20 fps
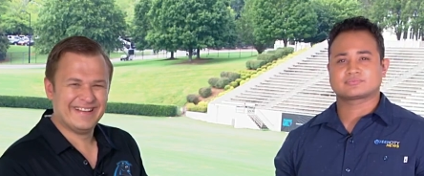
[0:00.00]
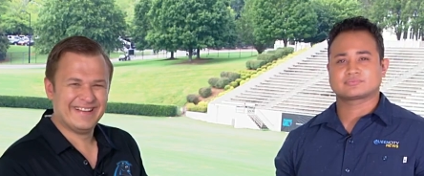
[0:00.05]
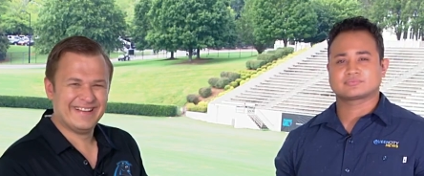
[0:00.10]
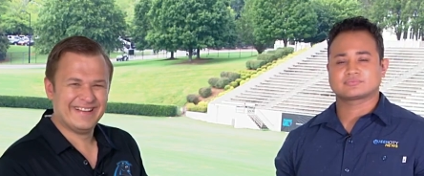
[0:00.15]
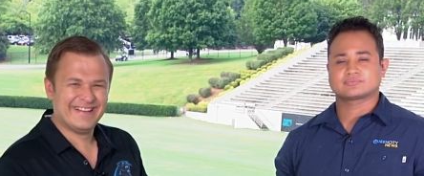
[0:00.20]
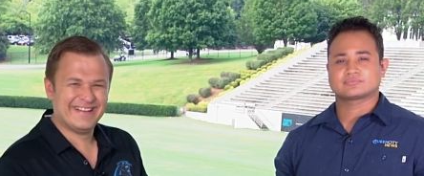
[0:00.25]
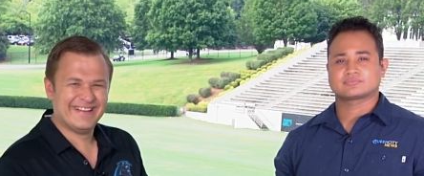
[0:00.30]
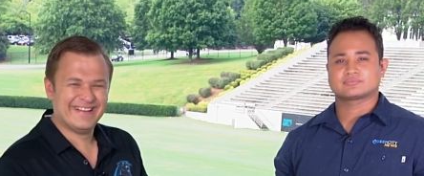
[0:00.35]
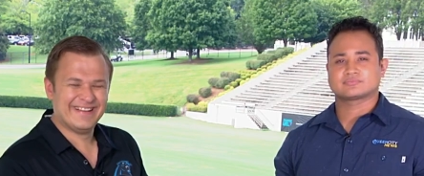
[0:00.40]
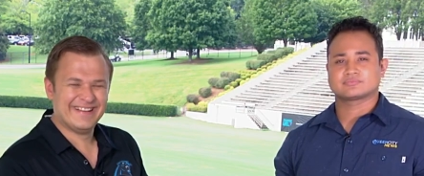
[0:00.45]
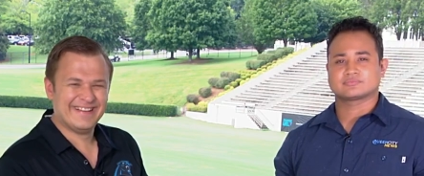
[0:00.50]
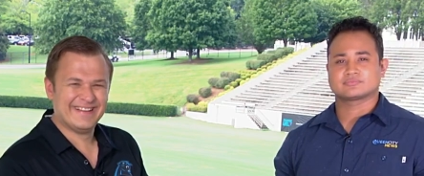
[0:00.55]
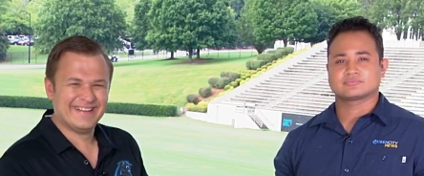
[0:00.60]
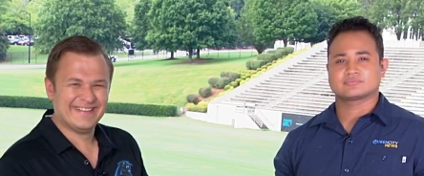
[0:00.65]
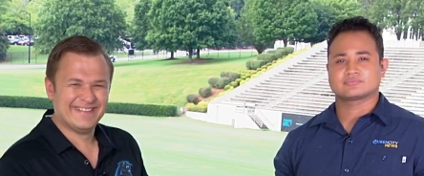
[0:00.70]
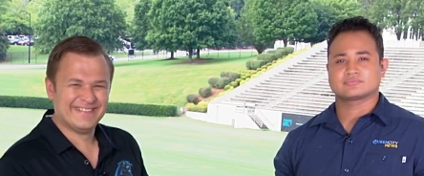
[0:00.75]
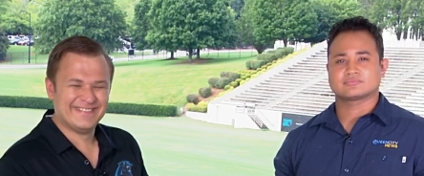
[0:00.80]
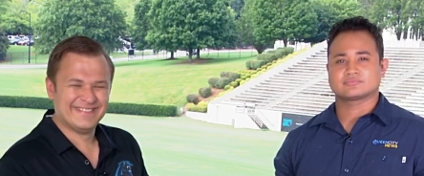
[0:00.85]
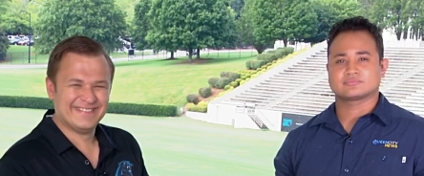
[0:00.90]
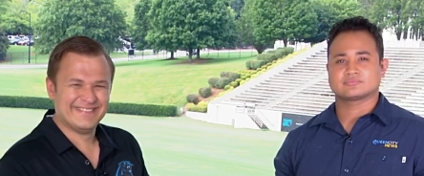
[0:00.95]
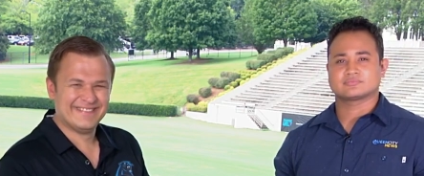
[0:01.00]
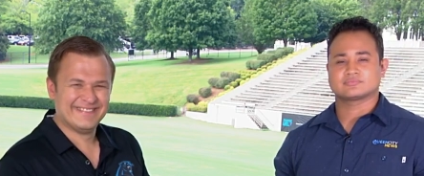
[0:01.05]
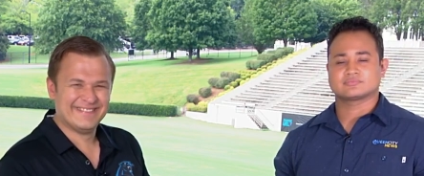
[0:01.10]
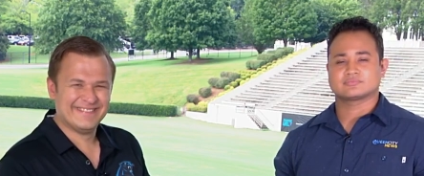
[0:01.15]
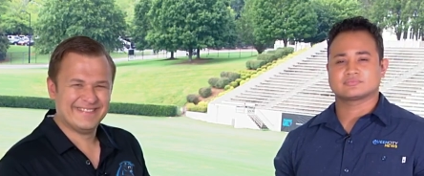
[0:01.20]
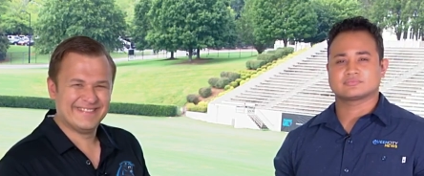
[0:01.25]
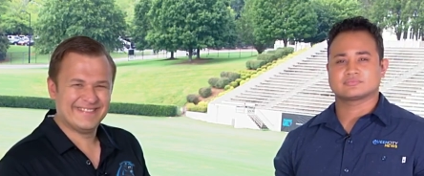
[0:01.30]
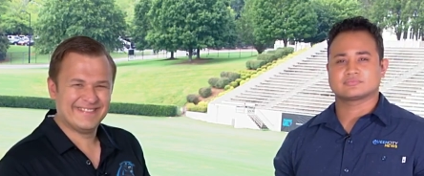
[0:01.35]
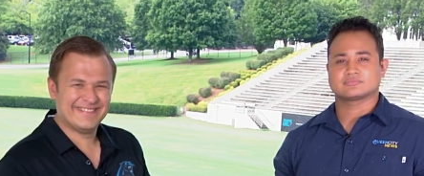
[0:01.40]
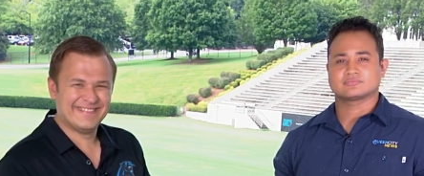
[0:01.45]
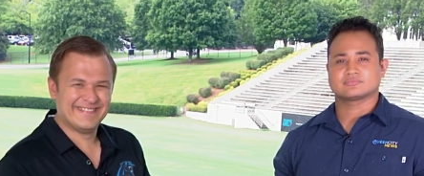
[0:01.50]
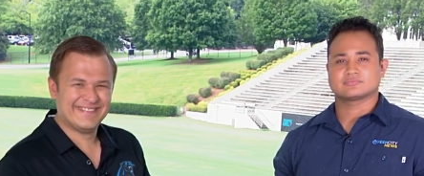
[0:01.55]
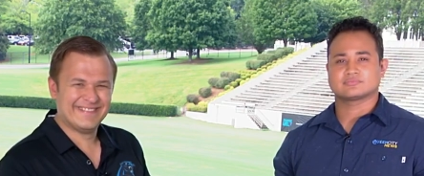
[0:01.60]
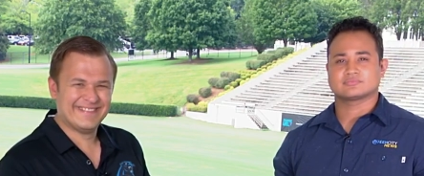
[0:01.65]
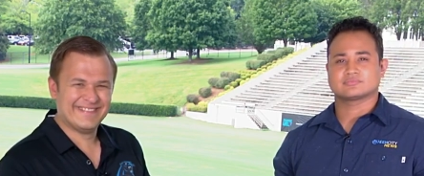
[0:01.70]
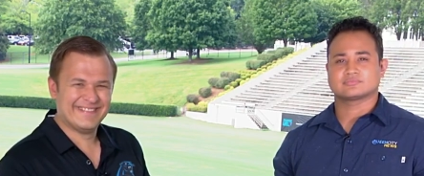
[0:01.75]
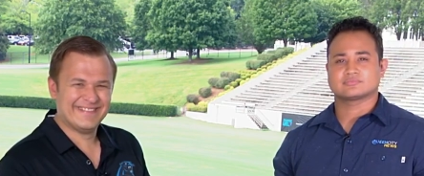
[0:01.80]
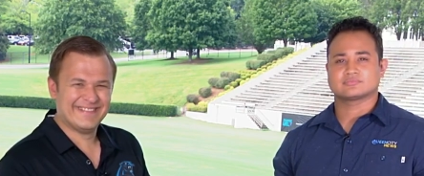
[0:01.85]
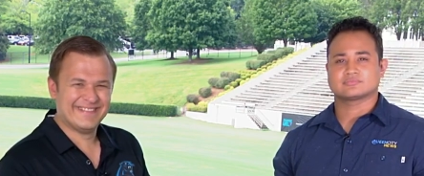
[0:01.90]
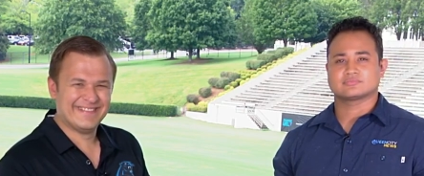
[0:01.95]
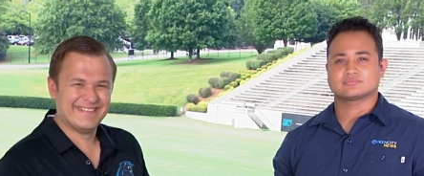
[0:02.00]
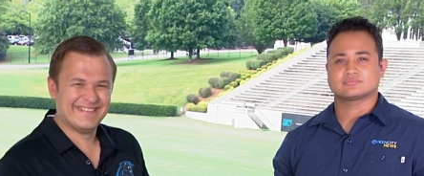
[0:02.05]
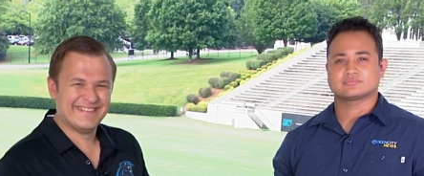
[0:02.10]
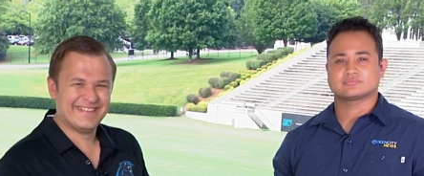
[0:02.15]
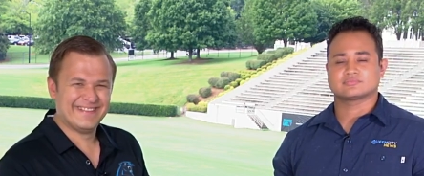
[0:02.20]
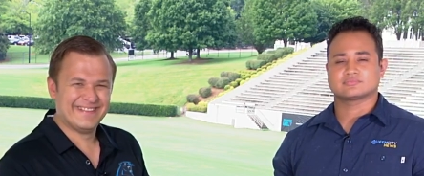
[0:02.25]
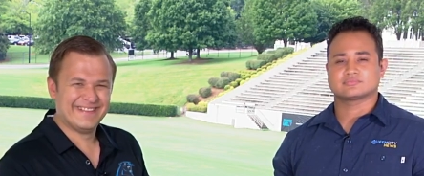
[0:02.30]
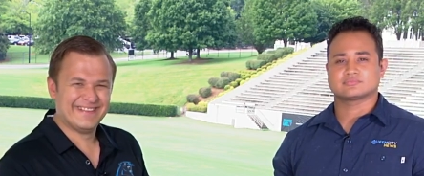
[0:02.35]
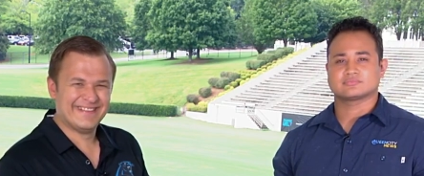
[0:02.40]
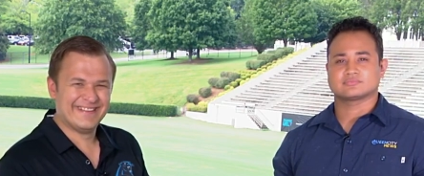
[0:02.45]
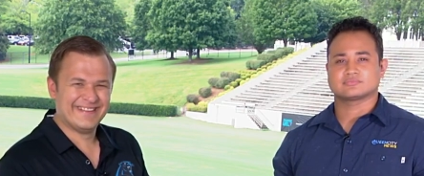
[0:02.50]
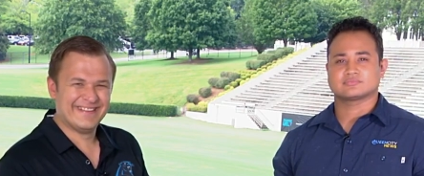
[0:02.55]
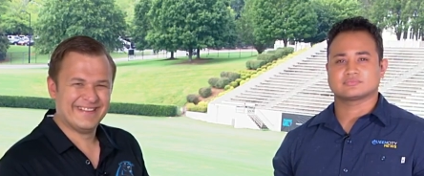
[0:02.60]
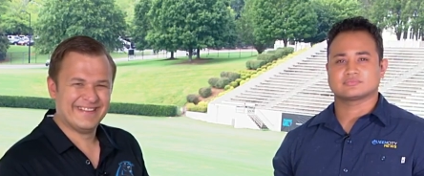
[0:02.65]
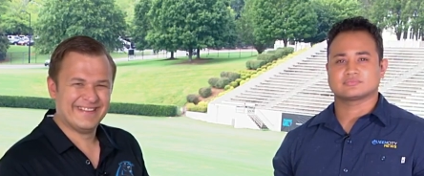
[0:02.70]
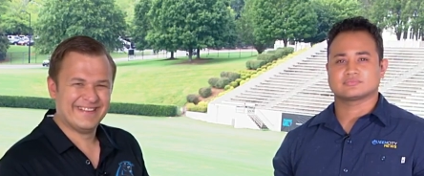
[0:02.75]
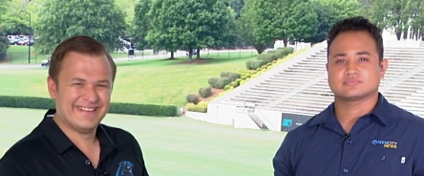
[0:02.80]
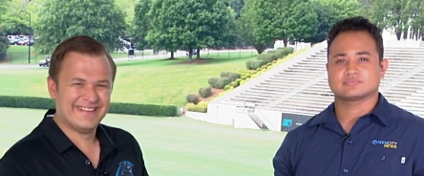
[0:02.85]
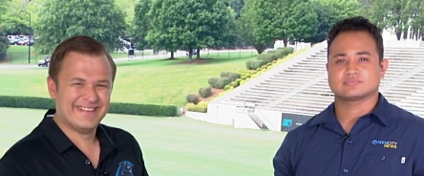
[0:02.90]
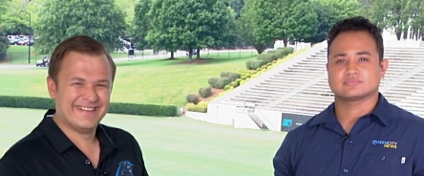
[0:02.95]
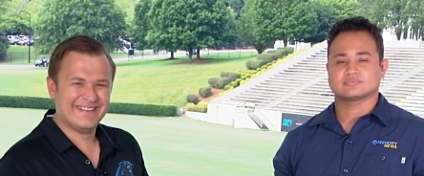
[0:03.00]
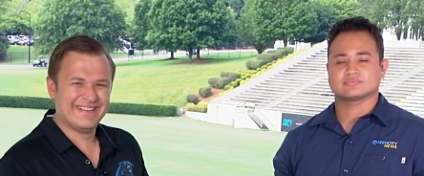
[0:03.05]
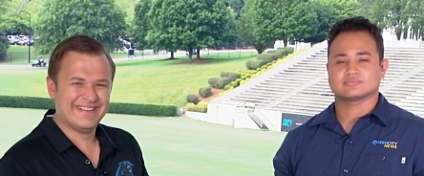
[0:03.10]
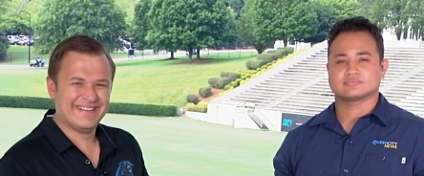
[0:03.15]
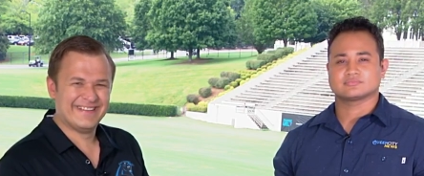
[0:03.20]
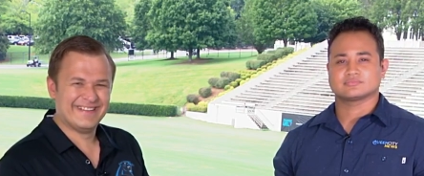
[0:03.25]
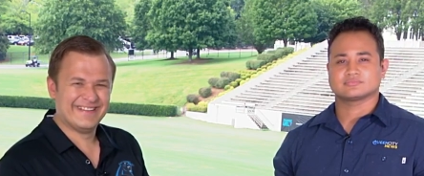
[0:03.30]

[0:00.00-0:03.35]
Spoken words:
Nothing is said.